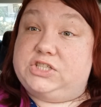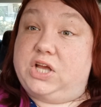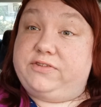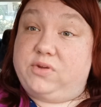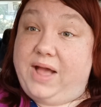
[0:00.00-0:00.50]

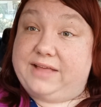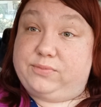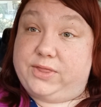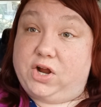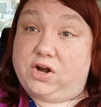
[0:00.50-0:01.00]
She also
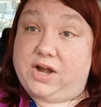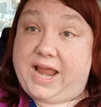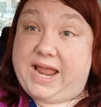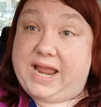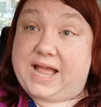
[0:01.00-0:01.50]
has with her
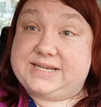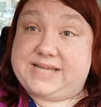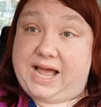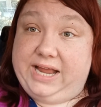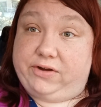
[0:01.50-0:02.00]
a
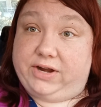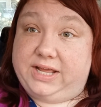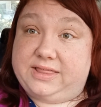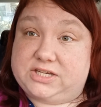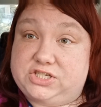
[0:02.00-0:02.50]

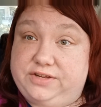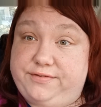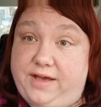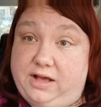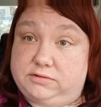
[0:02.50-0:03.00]
diary that she
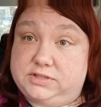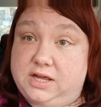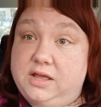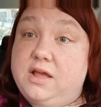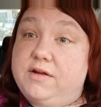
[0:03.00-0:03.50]
found
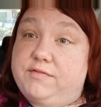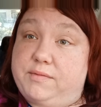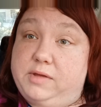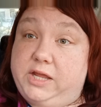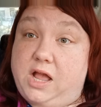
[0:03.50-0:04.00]

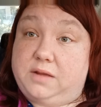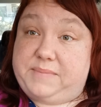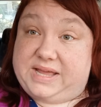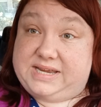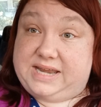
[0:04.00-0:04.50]
from a
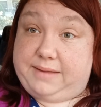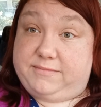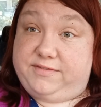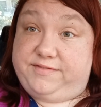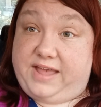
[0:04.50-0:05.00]
young man
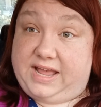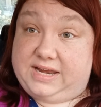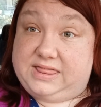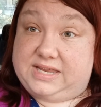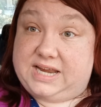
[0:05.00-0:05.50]
named
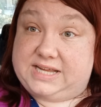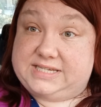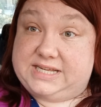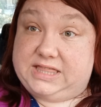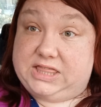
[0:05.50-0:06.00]
Van in the
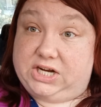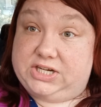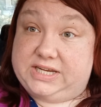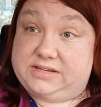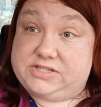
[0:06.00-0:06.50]

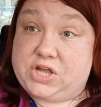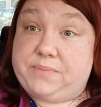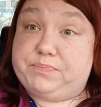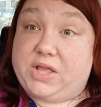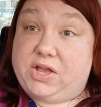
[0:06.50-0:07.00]
1930s,
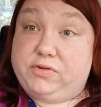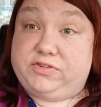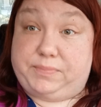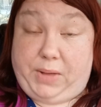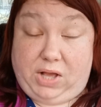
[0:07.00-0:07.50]
who
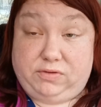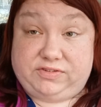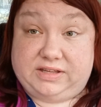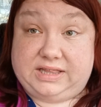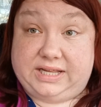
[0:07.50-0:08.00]

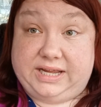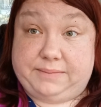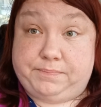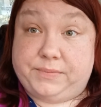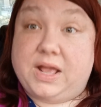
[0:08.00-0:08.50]

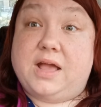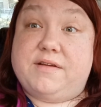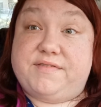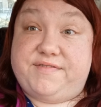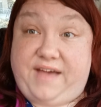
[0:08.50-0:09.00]
supposedly
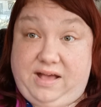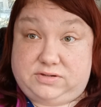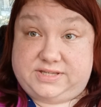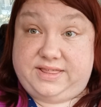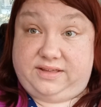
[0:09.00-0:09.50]

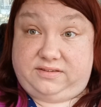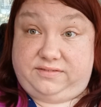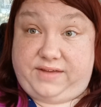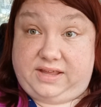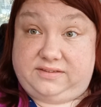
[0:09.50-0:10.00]
found
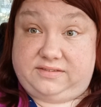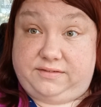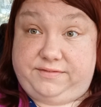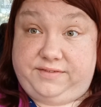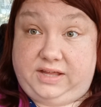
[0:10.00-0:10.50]
this vase
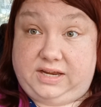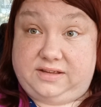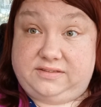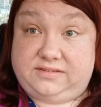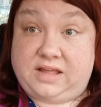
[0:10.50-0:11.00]
of
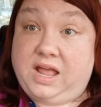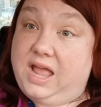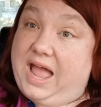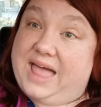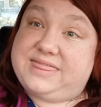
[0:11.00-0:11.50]
Venus
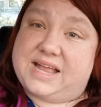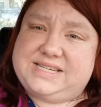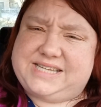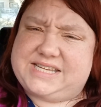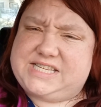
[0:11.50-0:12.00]
and
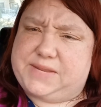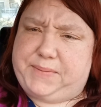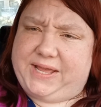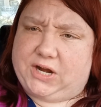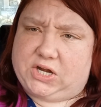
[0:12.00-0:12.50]
then
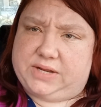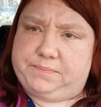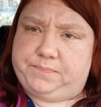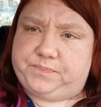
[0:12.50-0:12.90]
disappeared.